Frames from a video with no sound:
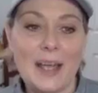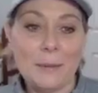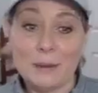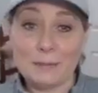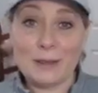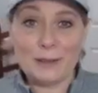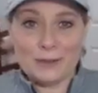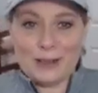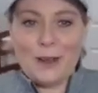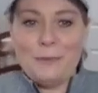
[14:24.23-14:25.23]
But when
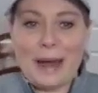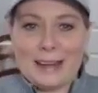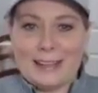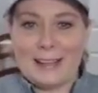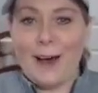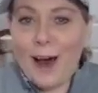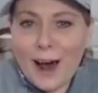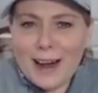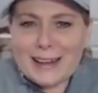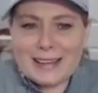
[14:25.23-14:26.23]
there's nobody in the
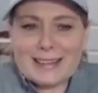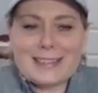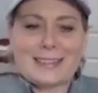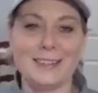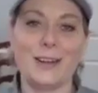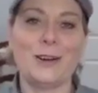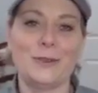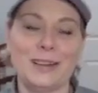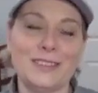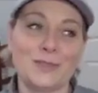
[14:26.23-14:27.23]
audience, you
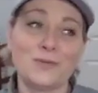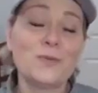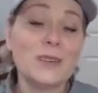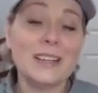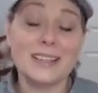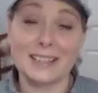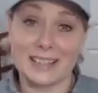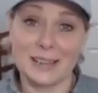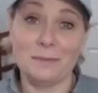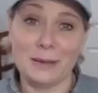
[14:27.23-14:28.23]
know, it's
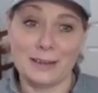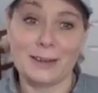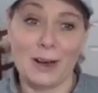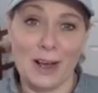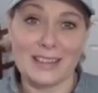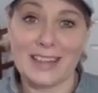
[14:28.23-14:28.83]
really a big cost.